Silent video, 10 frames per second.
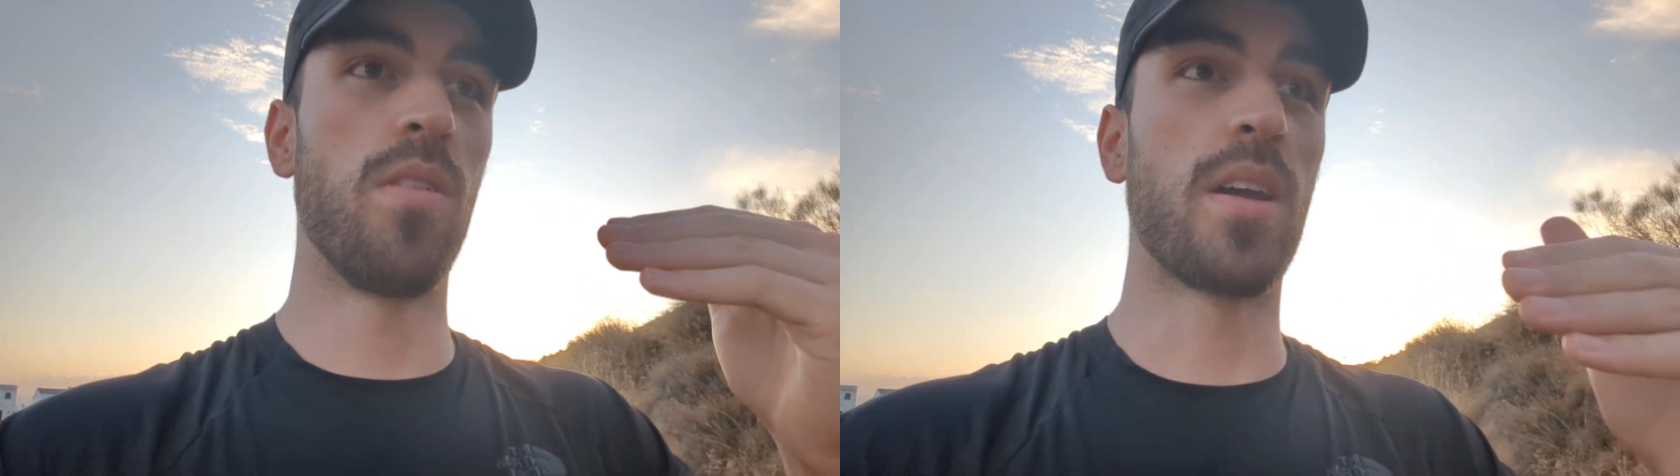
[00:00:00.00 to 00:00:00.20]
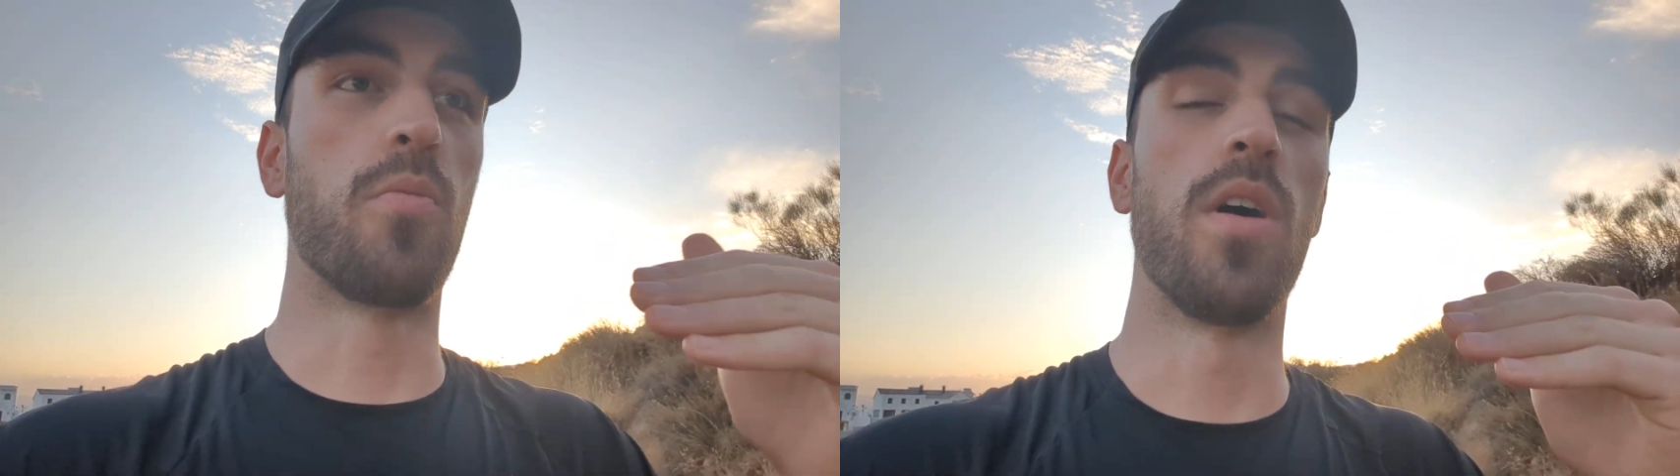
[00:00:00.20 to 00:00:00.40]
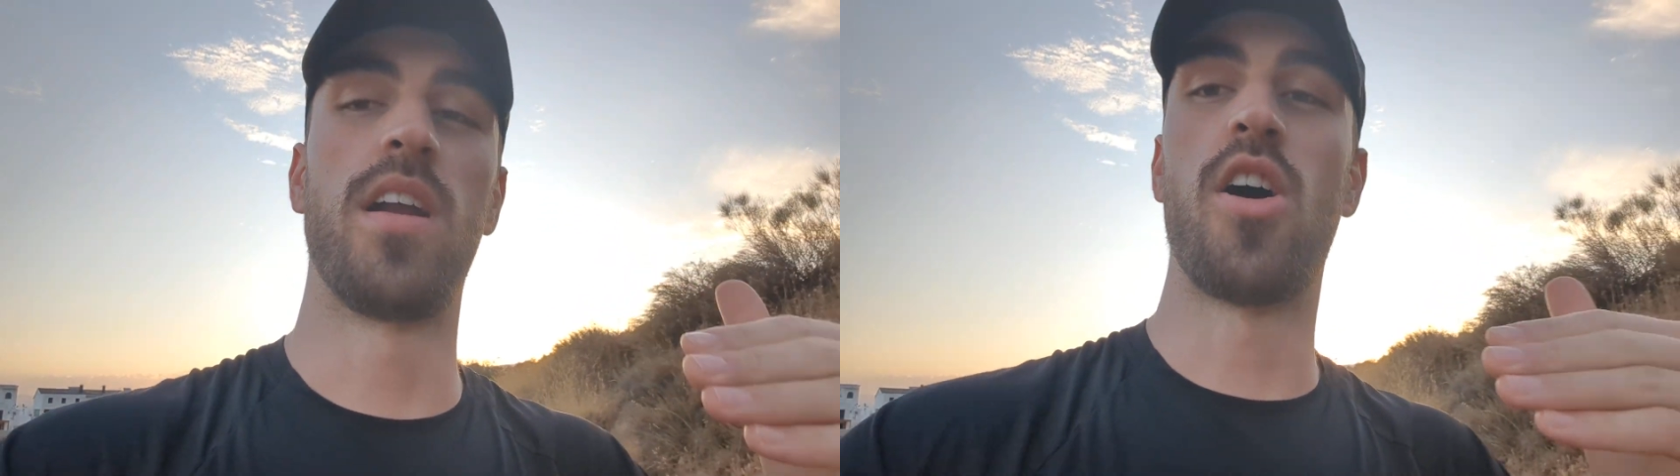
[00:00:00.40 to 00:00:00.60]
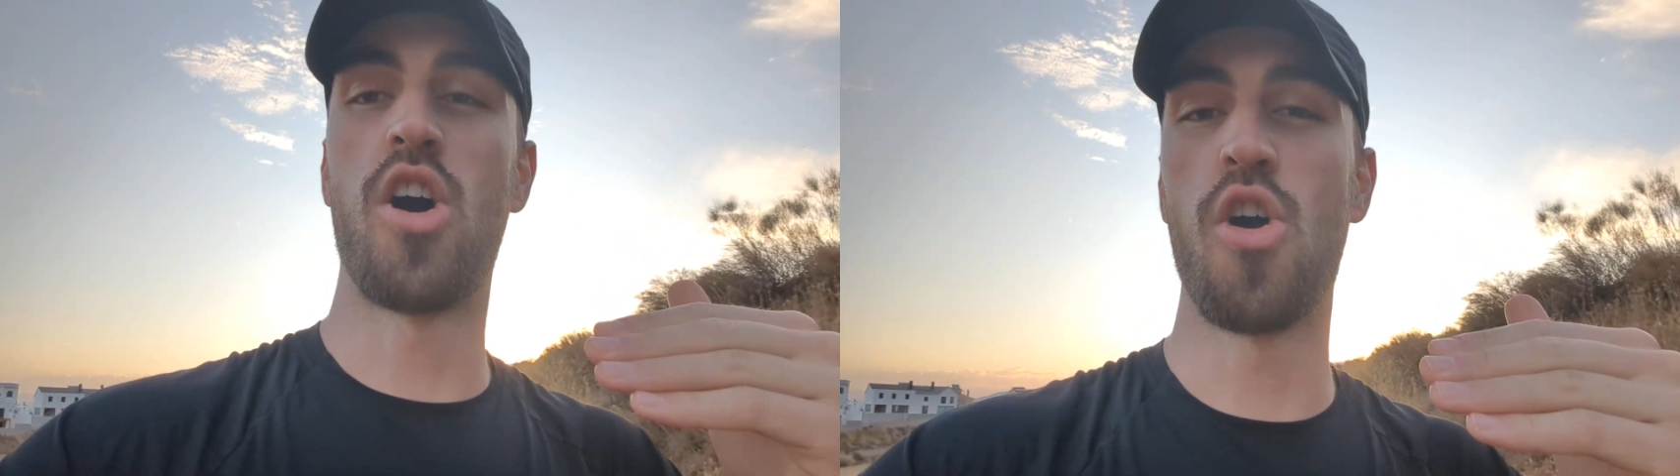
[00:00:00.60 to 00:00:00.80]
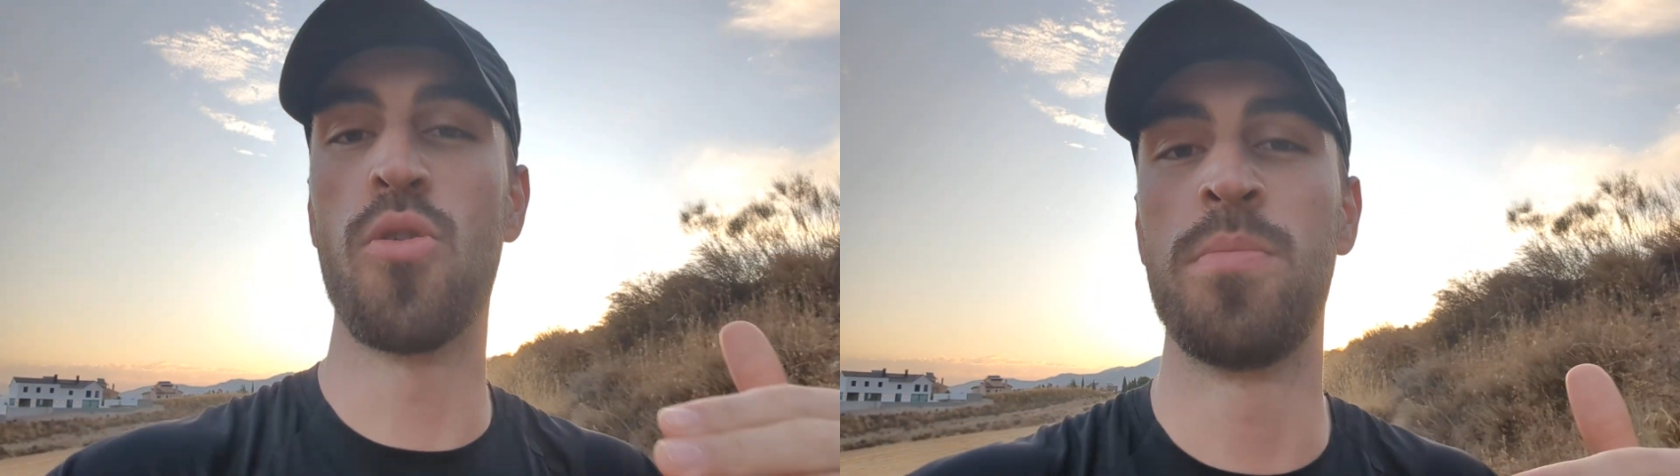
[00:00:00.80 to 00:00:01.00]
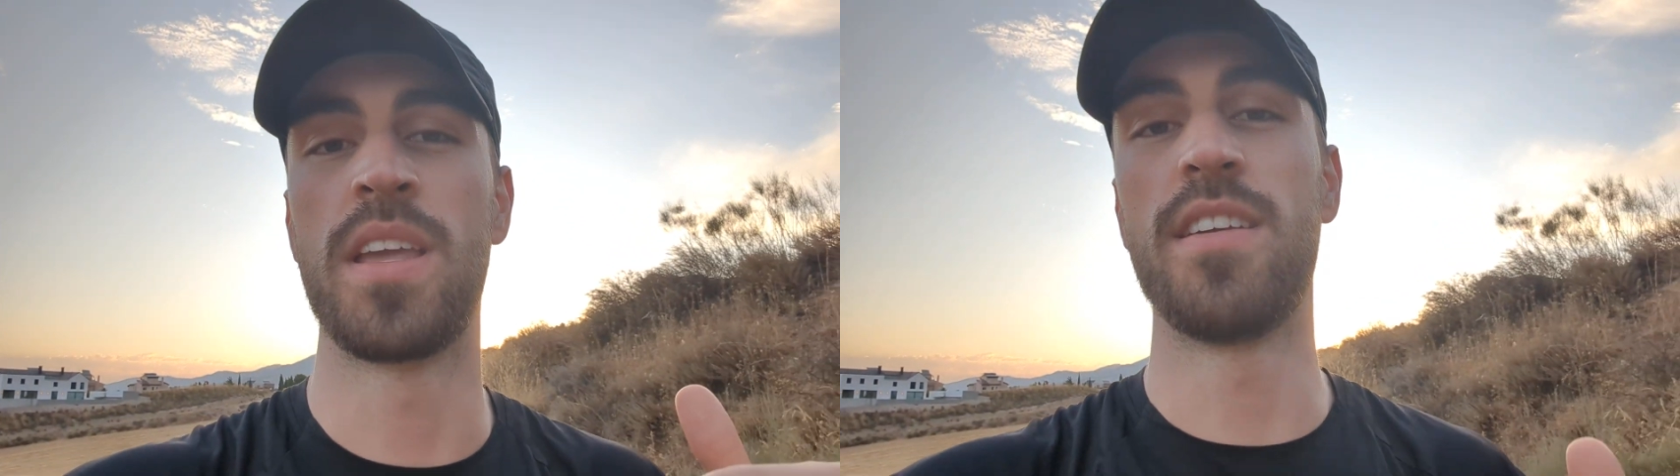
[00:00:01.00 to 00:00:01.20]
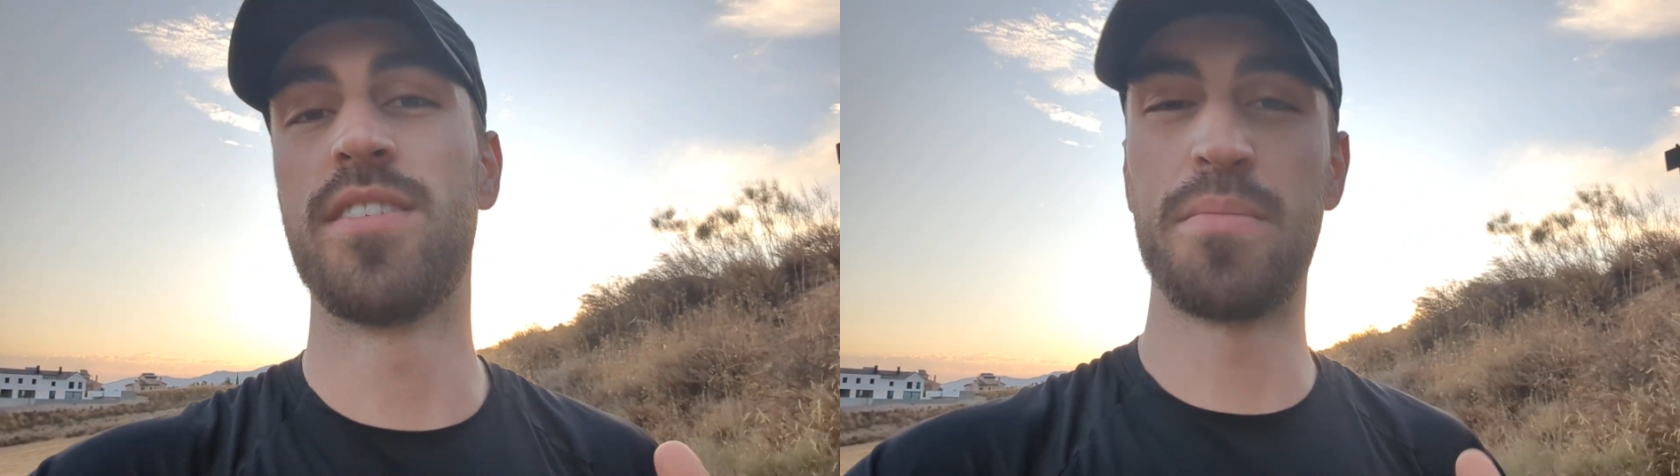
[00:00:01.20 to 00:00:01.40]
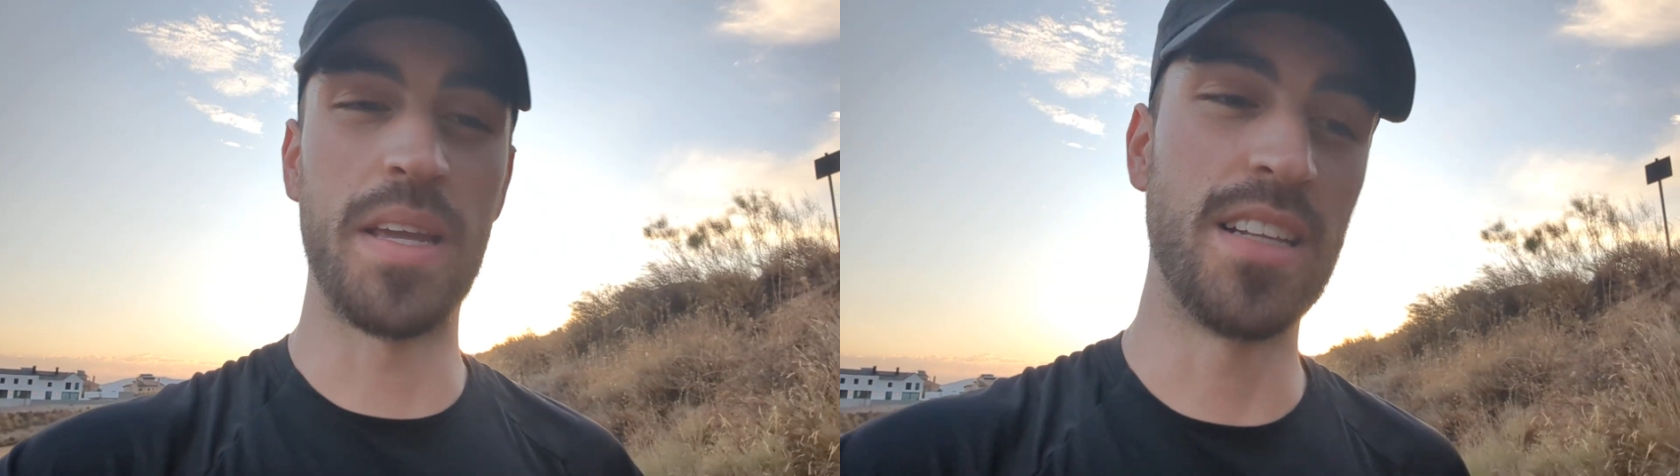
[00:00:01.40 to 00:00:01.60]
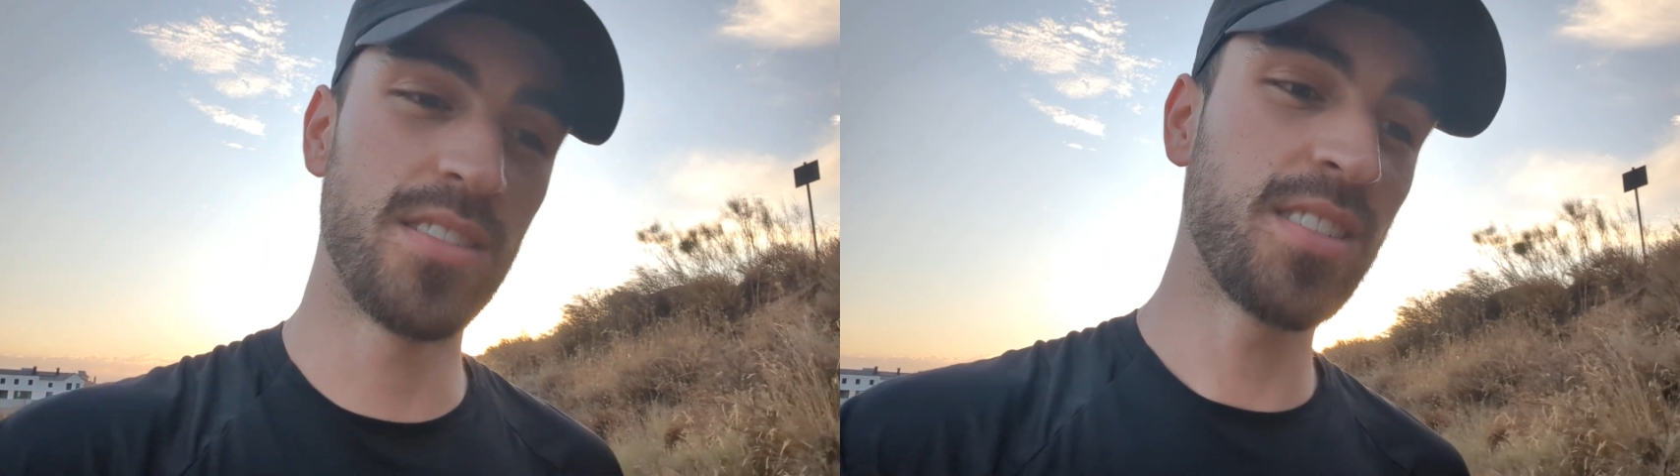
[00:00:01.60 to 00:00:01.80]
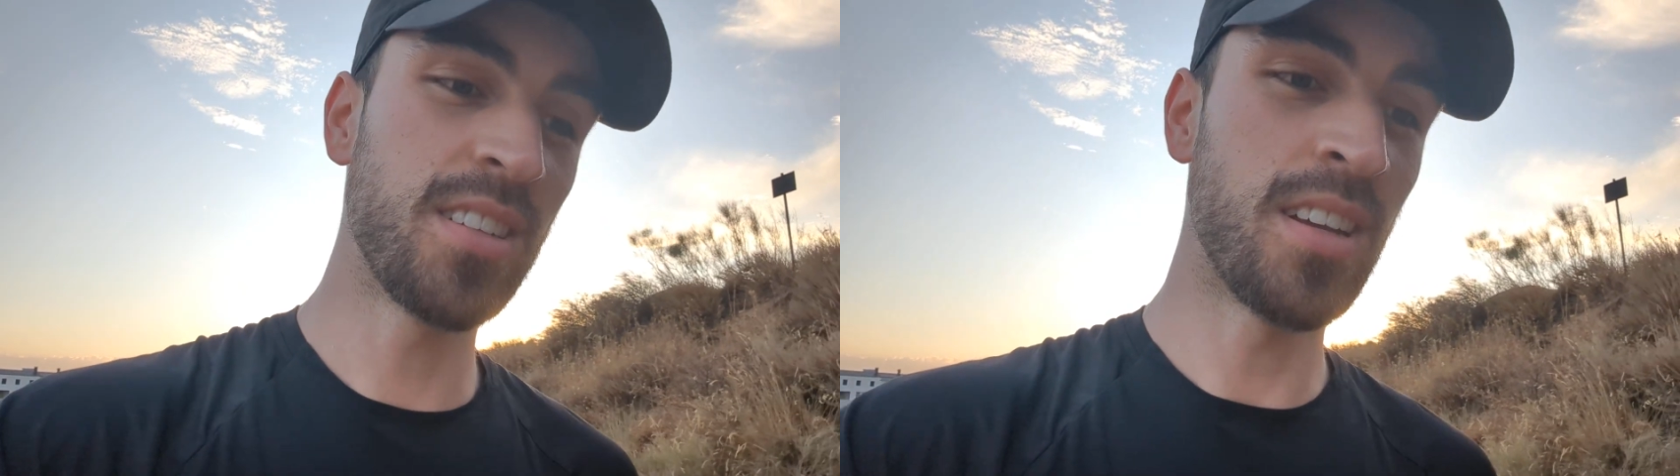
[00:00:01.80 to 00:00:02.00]
like what home even
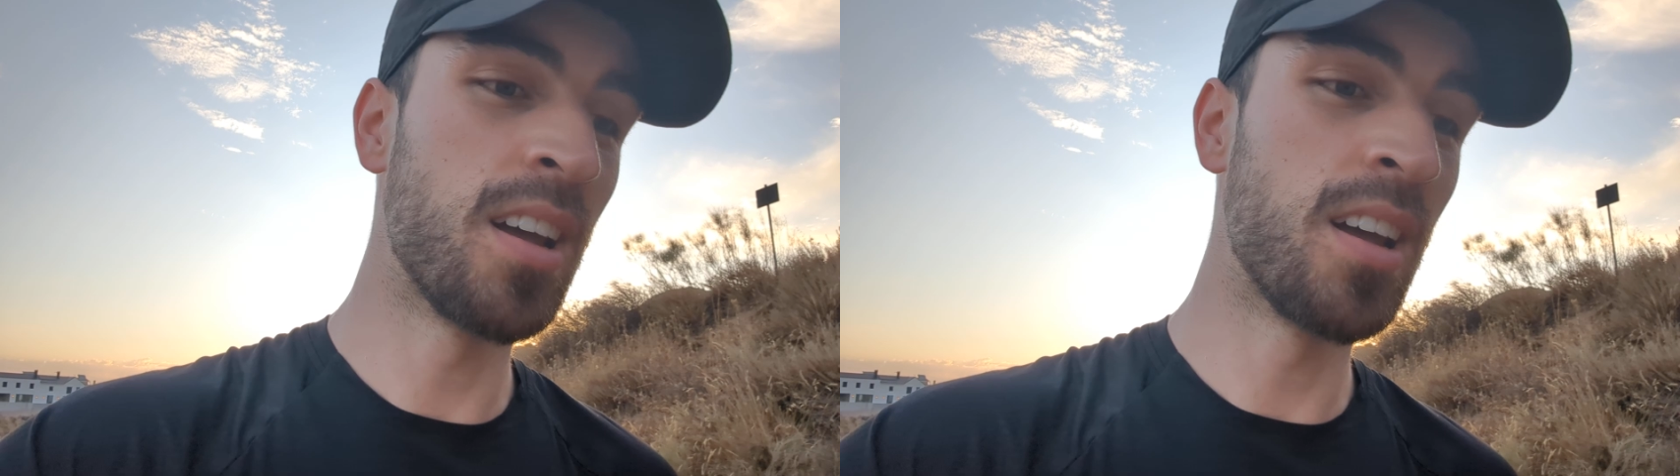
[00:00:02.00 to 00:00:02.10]
means.